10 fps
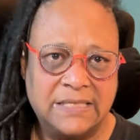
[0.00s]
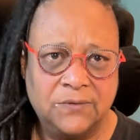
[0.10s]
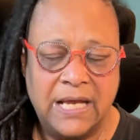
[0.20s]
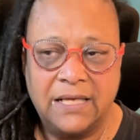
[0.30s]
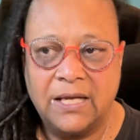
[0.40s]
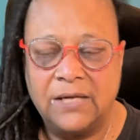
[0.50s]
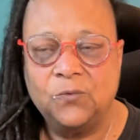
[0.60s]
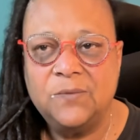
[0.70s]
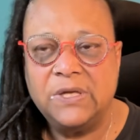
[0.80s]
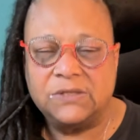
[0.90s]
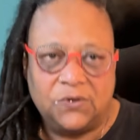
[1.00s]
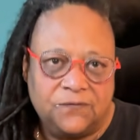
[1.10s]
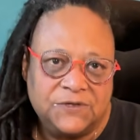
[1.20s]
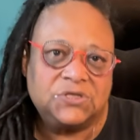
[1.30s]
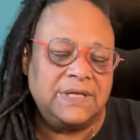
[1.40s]
And women don't
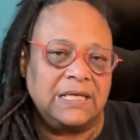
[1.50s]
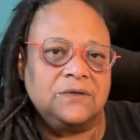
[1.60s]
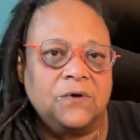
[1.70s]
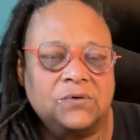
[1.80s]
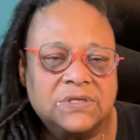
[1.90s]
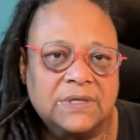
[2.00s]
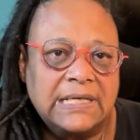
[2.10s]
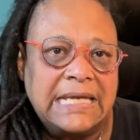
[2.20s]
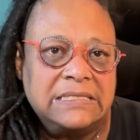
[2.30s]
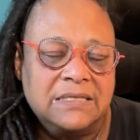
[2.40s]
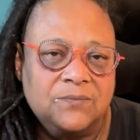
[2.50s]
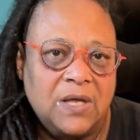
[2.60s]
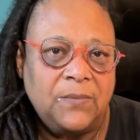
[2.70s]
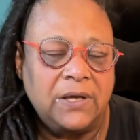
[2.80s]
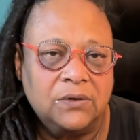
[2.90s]
officially get the vote till the 19th
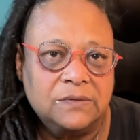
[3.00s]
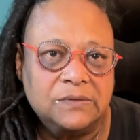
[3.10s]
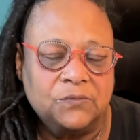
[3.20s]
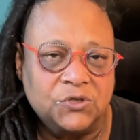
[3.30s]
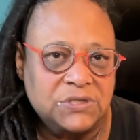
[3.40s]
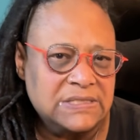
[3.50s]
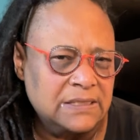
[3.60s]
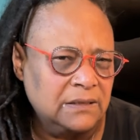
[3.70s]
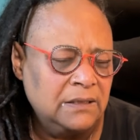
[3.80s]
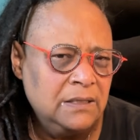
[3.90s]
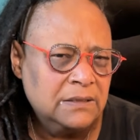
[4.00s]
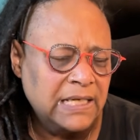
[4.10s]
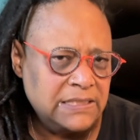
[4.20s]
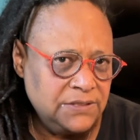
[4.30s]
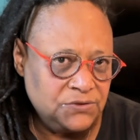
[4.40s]
Amendment, which is in
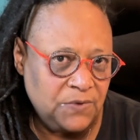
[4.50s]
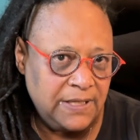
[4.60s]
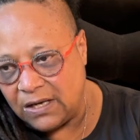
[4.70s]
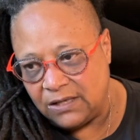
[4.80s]
1920.